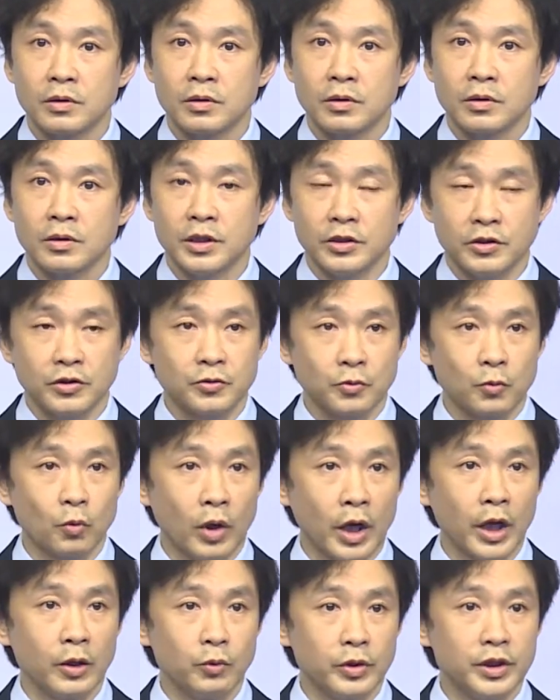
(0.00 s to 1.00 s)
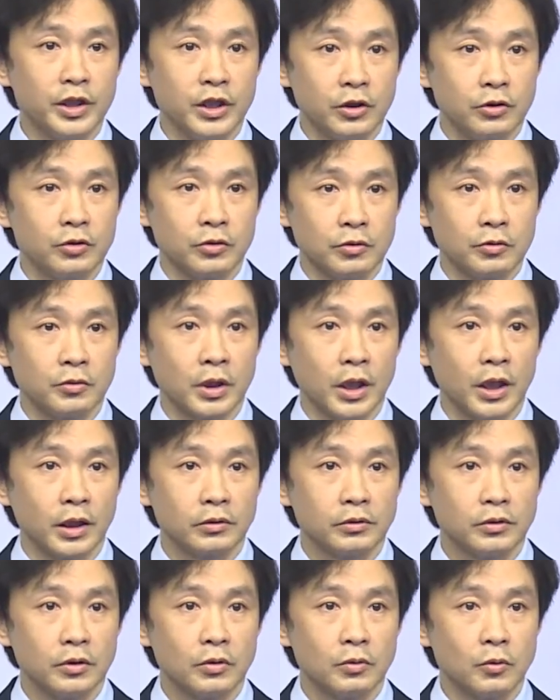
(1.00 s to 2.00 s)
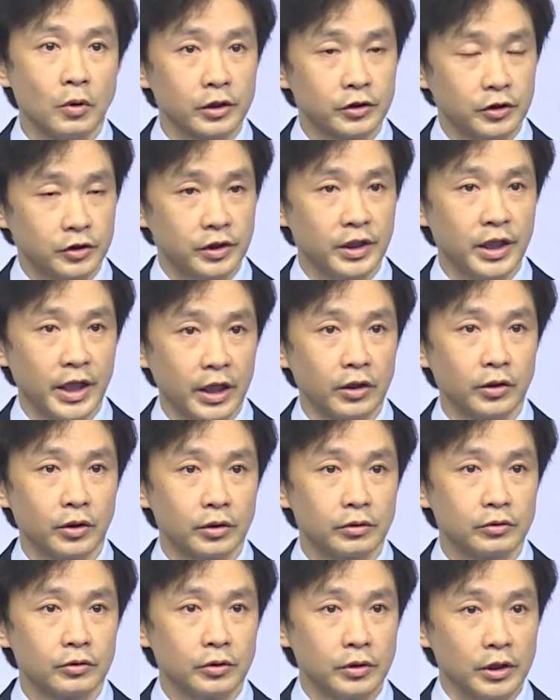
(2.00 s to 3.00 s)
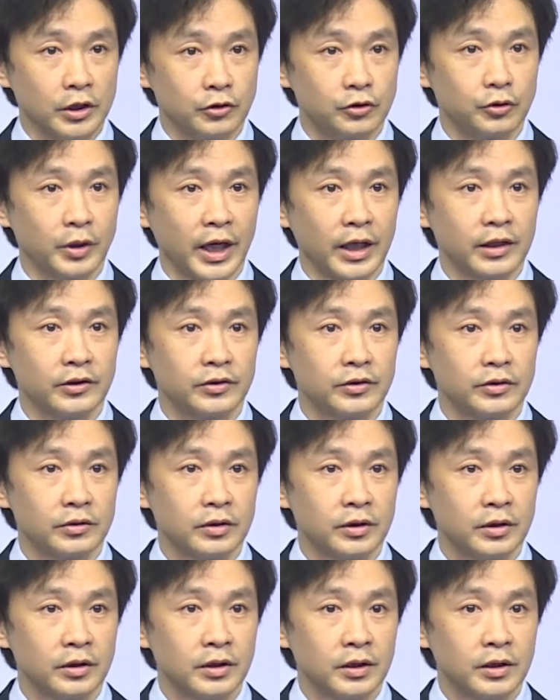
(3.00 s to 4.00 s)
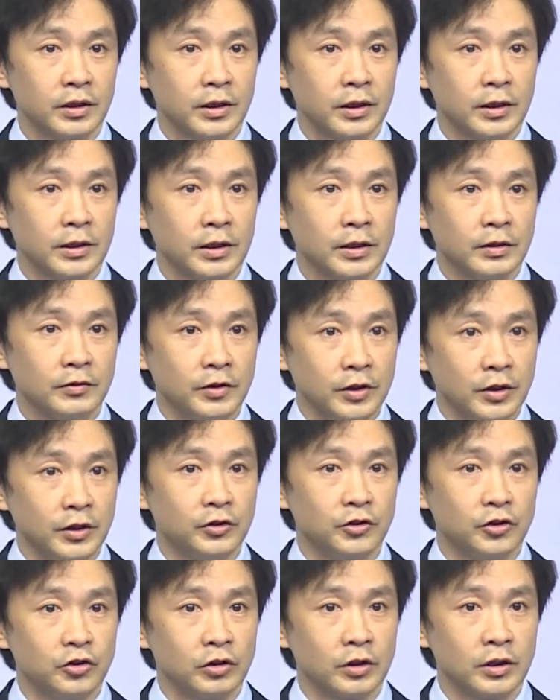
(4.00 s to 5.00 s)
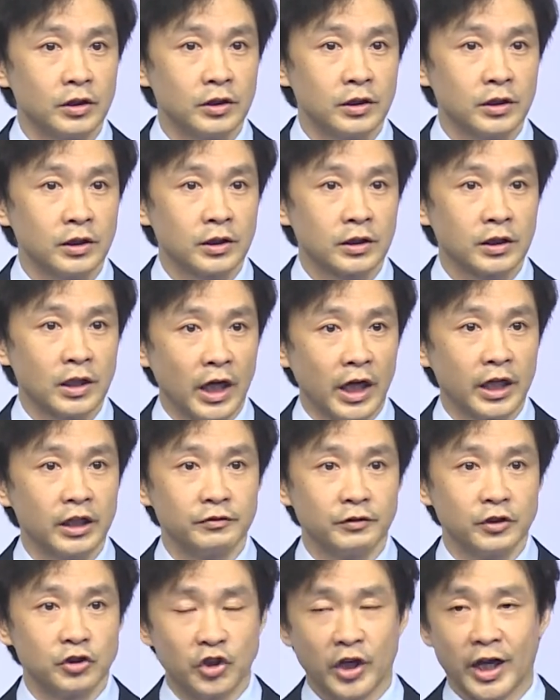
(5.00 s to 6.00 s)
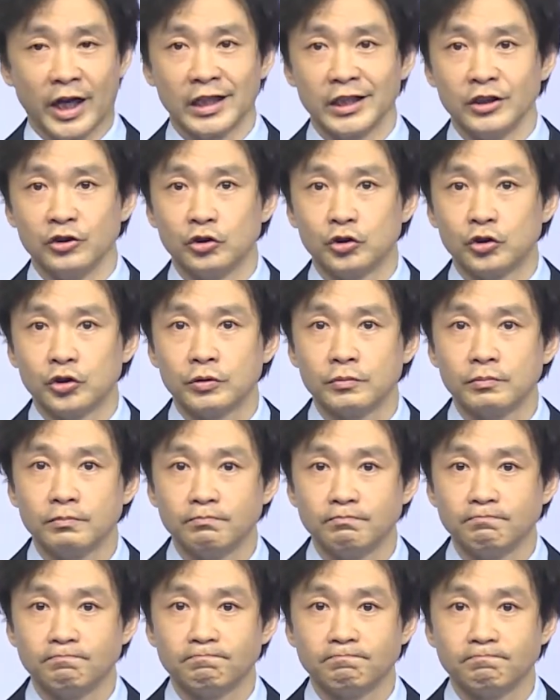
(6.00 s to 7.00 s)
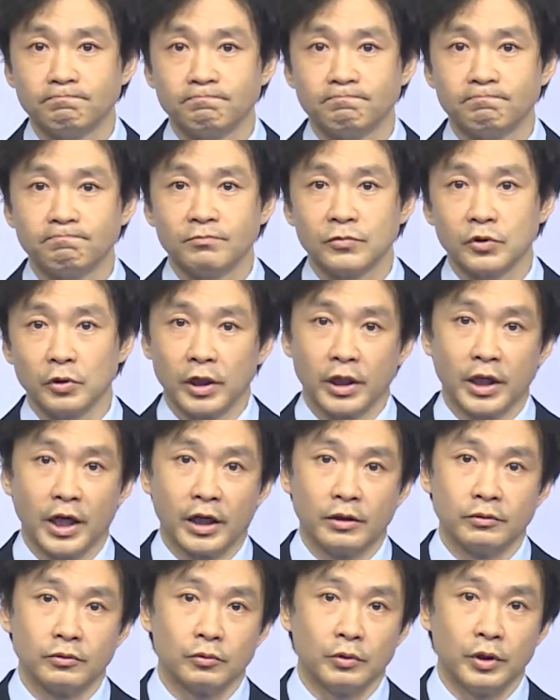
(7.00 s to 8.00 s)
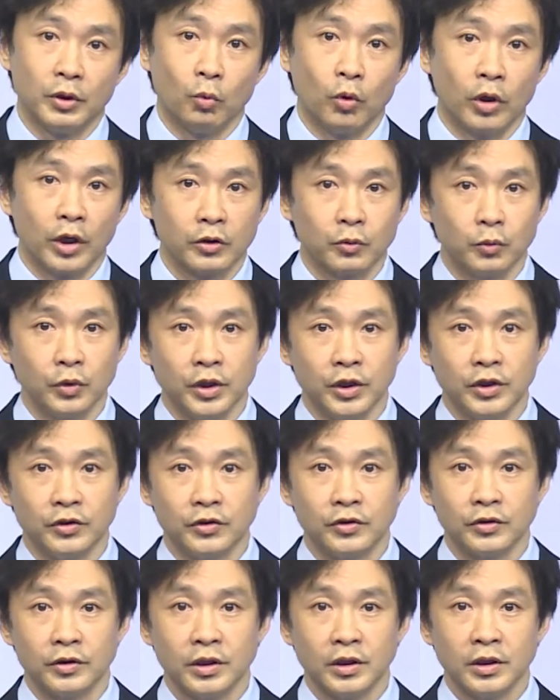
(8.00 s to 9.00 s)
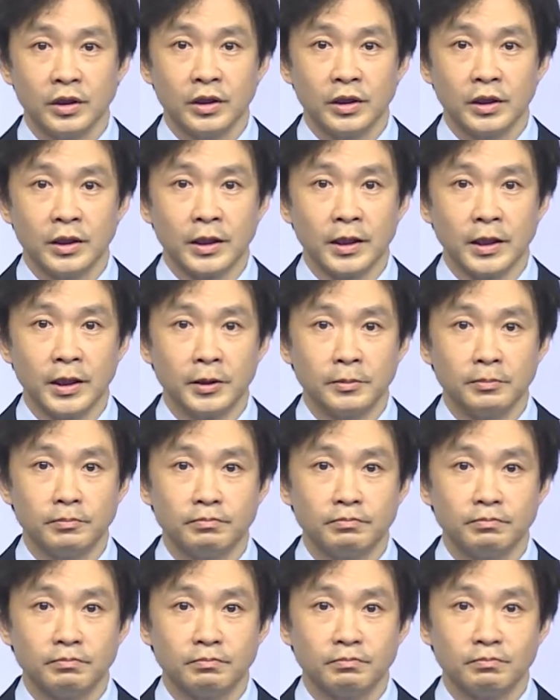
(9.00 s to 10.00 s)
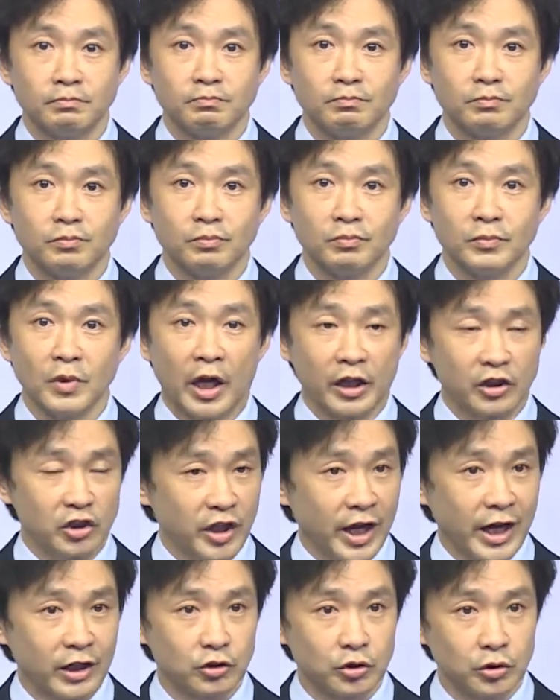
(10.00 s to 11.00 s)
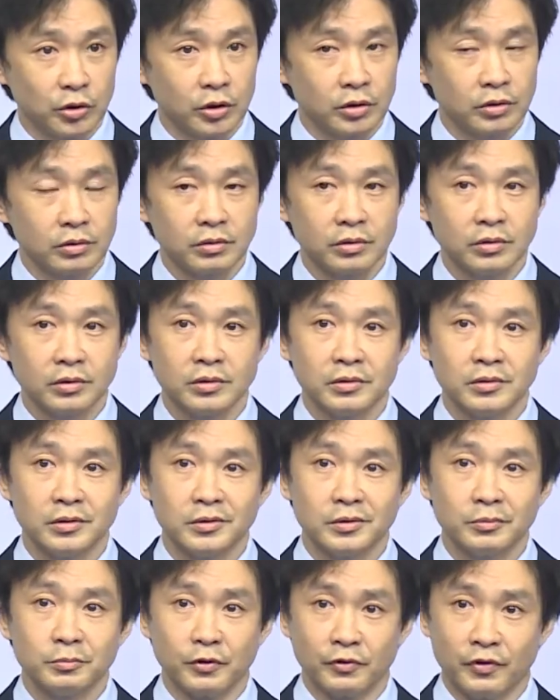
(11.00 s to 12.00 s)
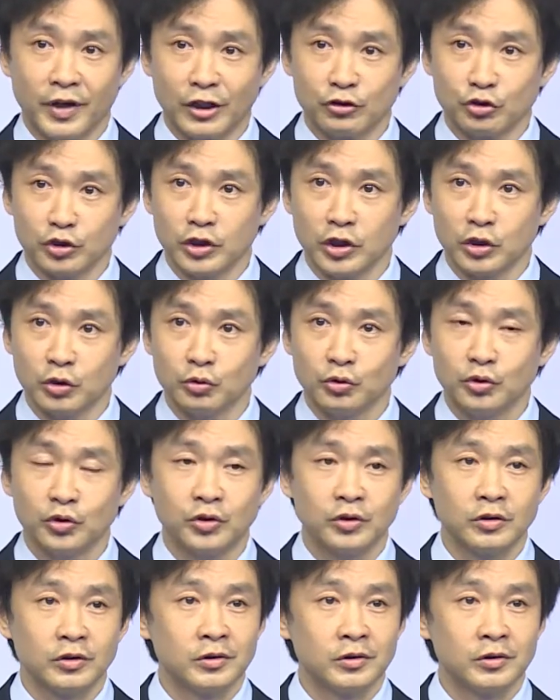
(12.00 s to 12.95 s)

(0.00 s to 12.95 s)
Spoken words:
This is why we need to work together to address this kind of a challenge. So again, we work with architecture professionals,